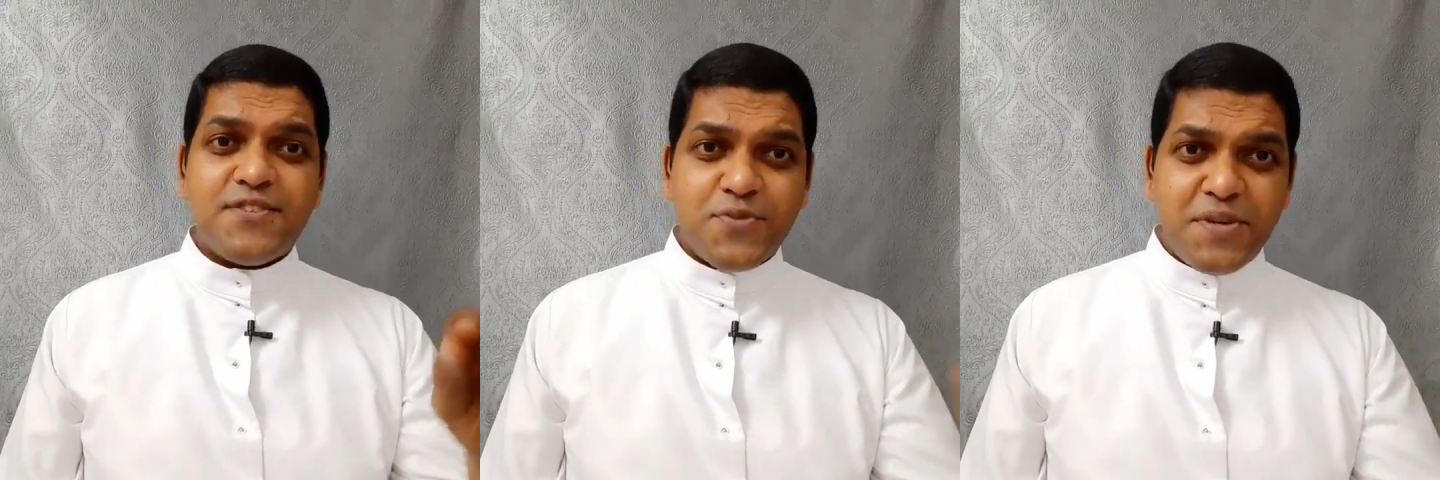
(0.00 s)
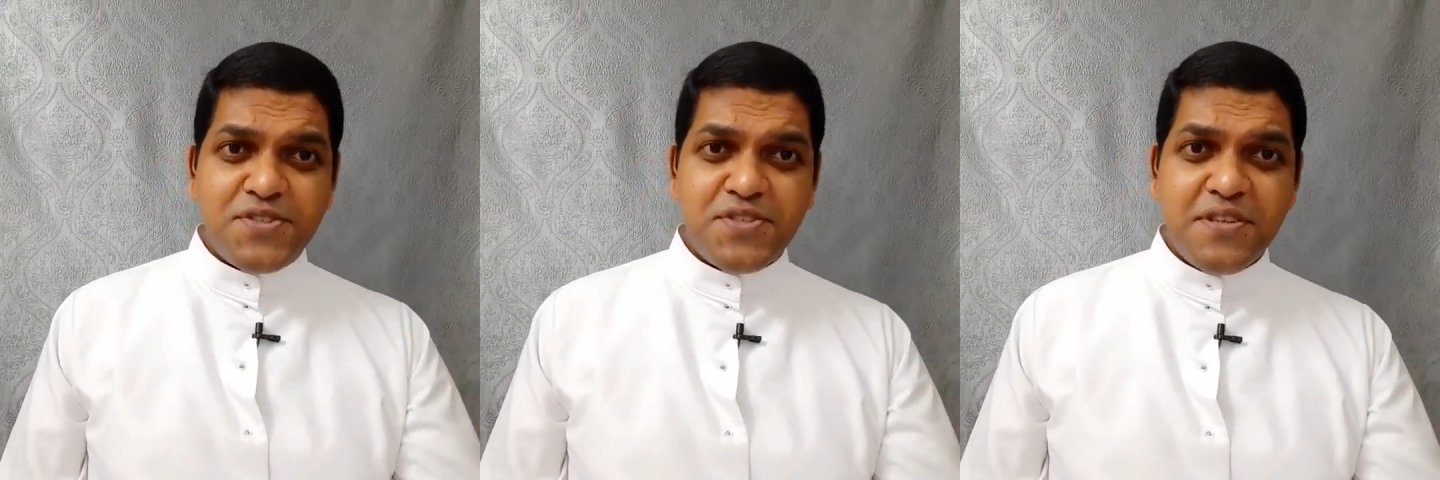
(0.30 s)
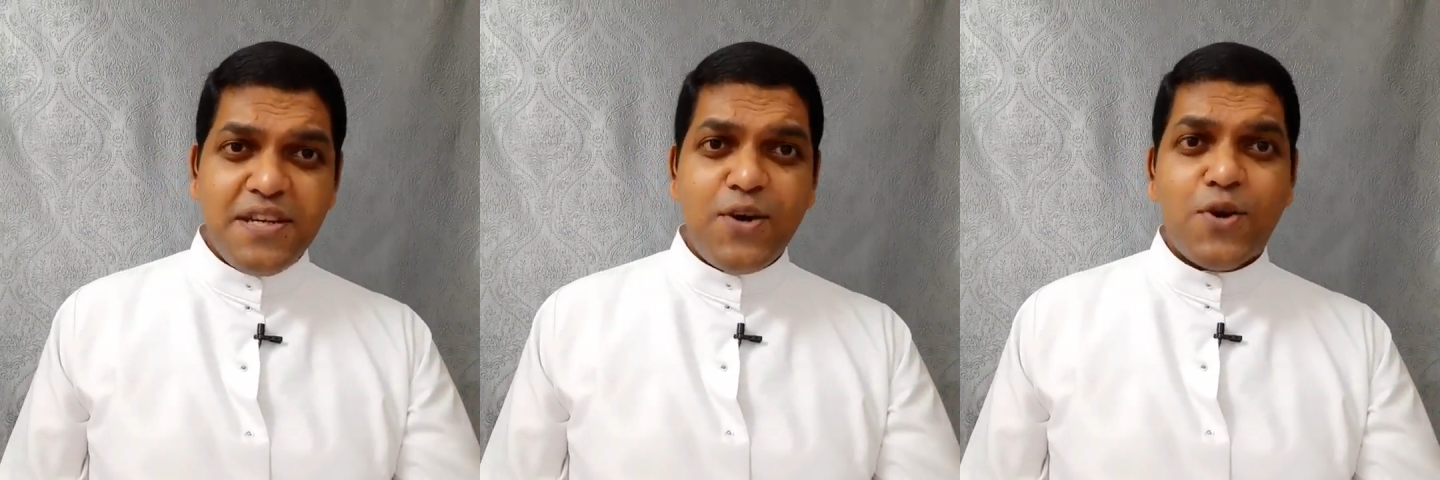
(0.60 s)

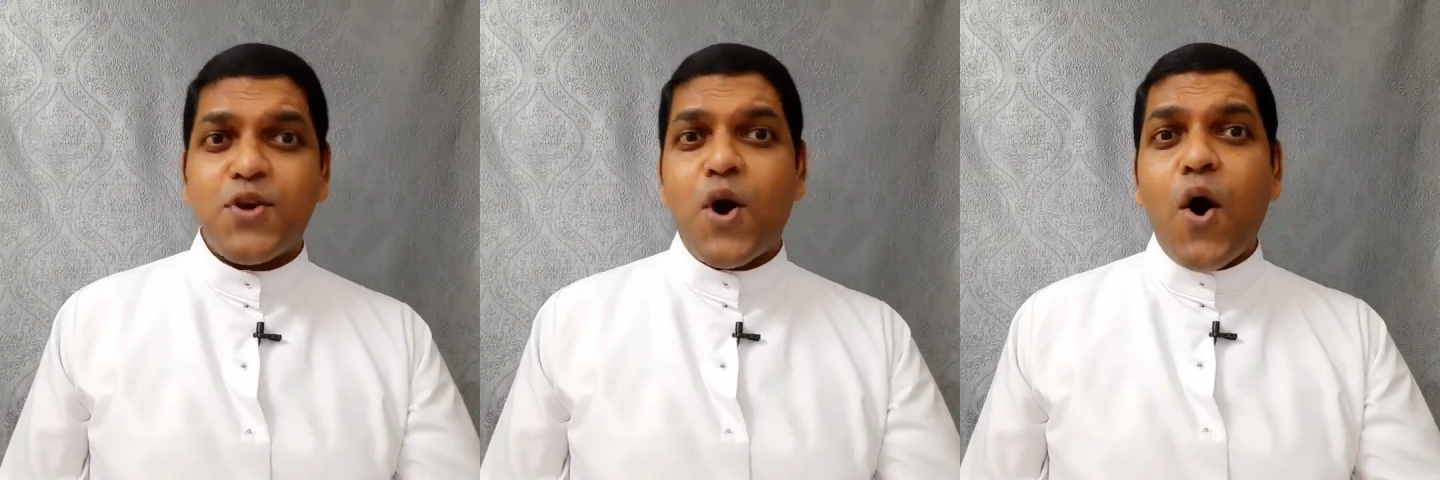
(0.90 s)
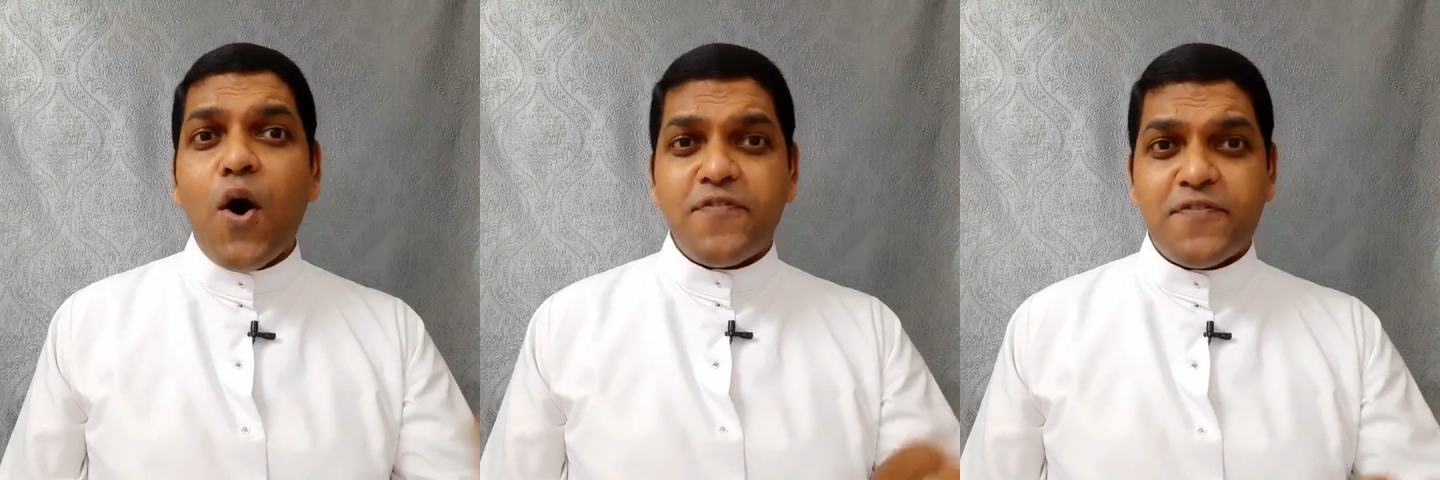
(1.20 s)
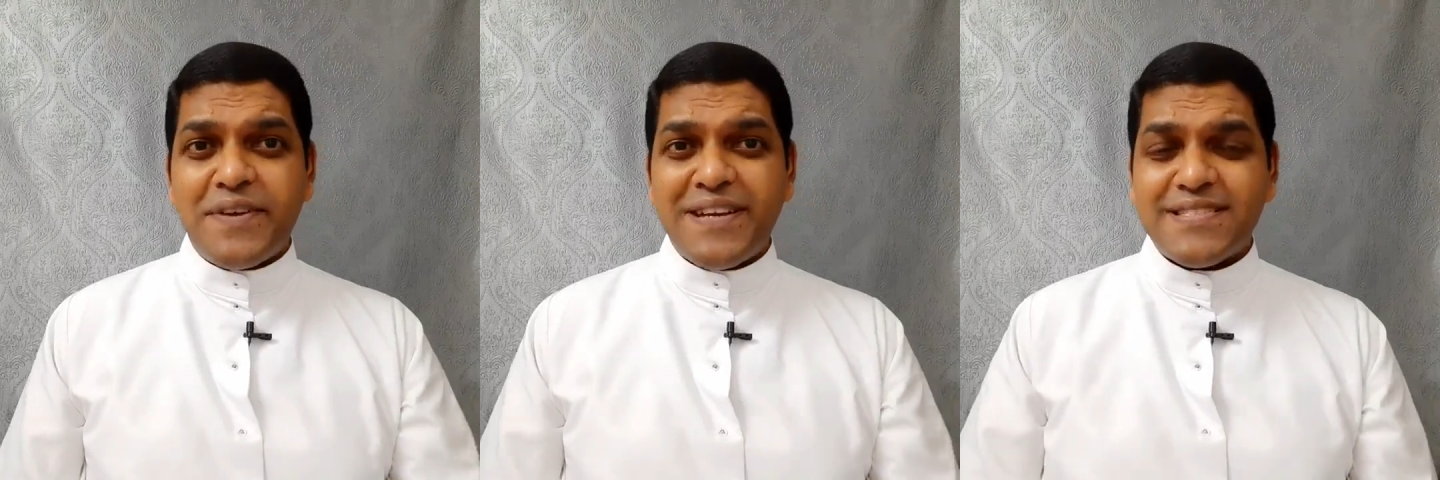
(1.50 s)
treasury or the
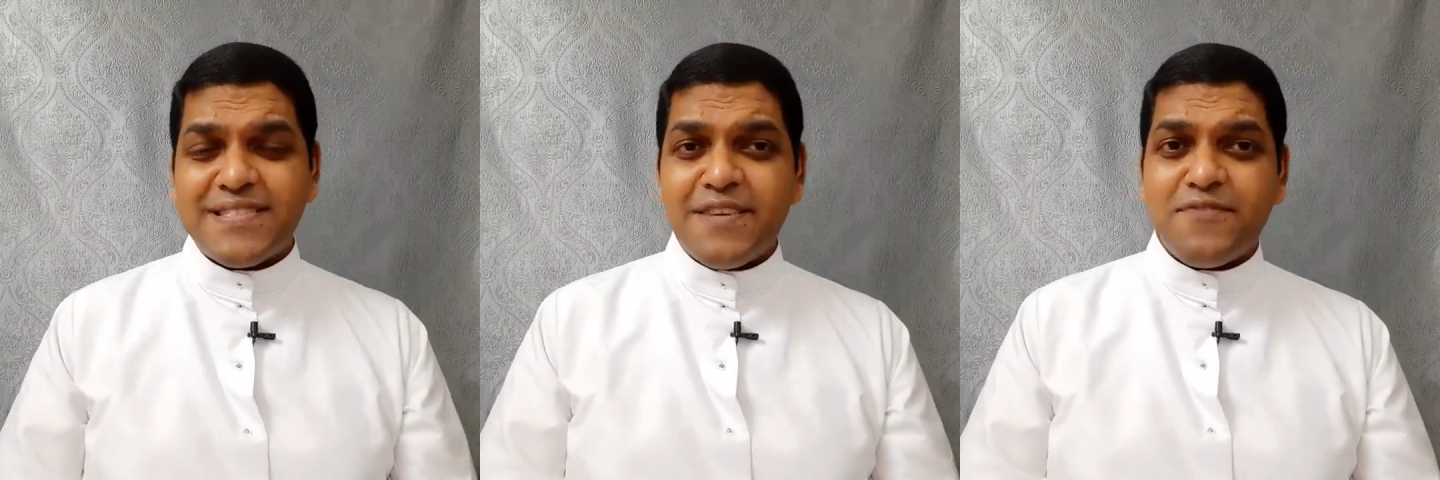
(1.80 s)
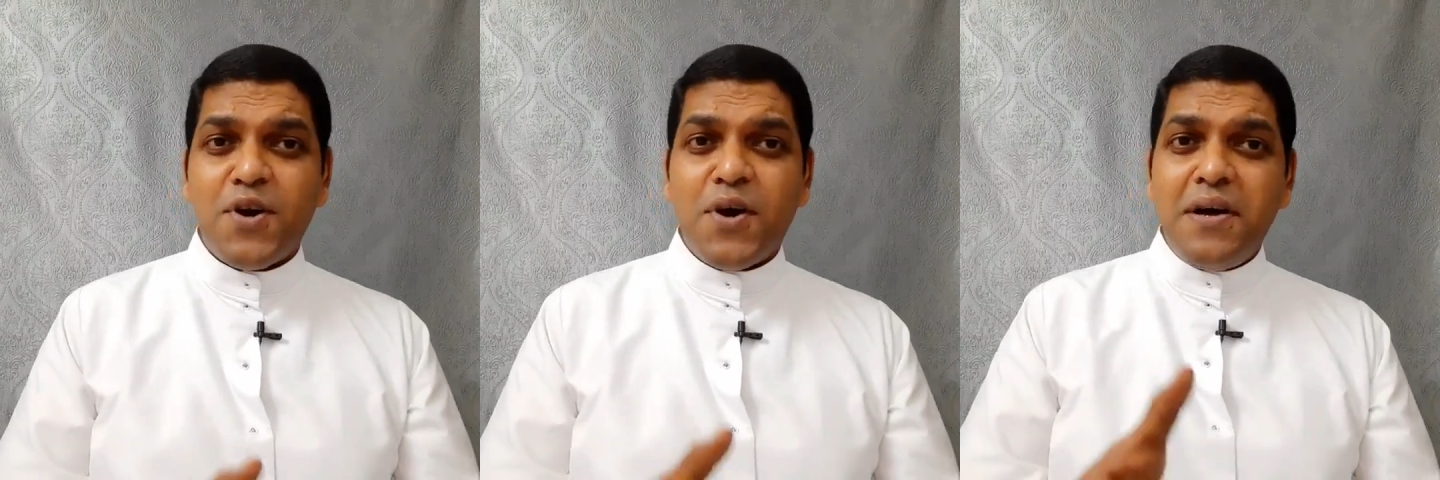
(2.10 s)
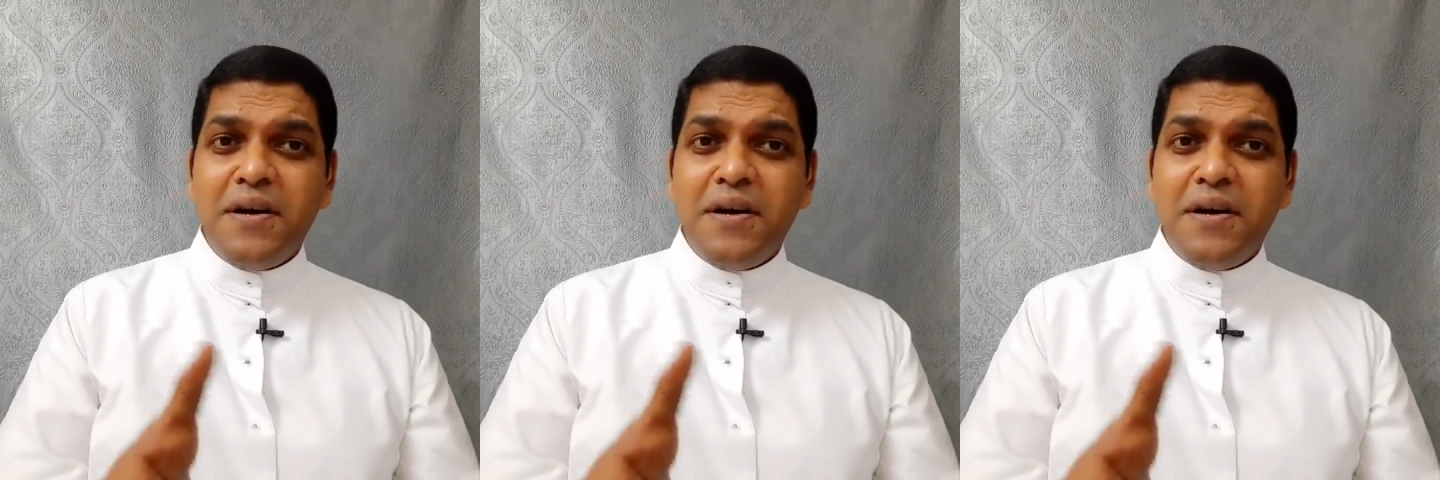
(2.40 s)
offerings they were